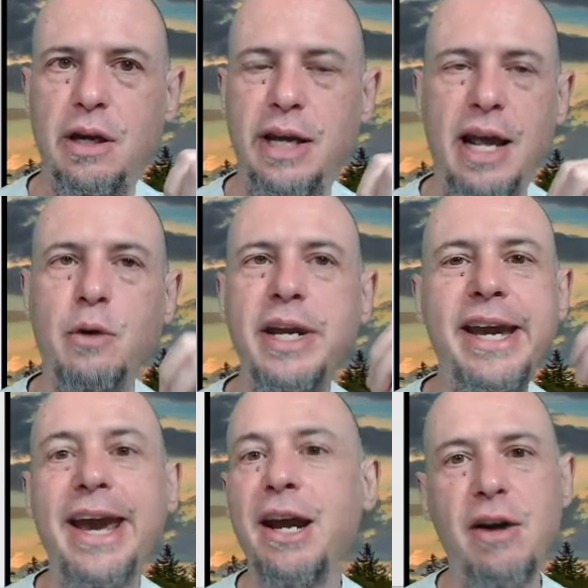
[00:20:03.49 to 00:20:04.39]
and I don't
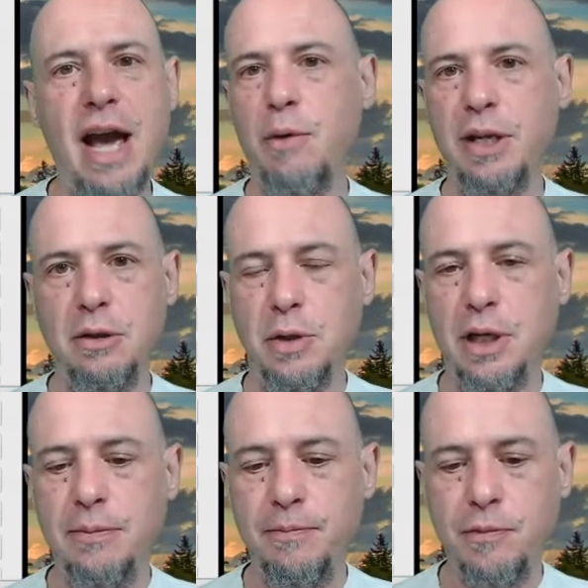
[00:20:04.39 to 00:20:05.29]
care how I do it,
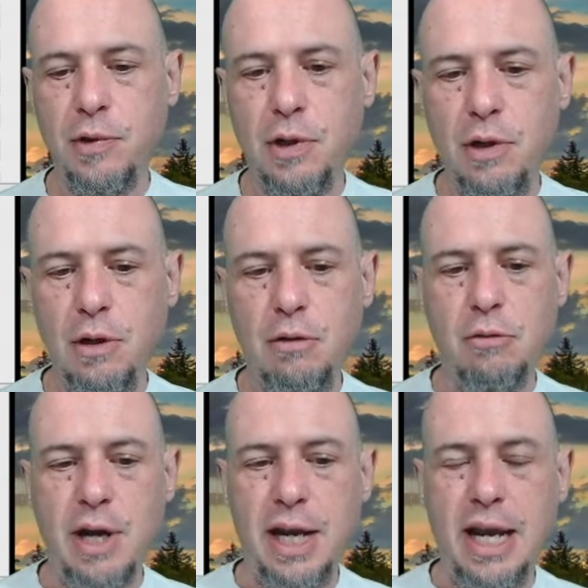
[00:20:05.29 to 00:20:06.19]
right?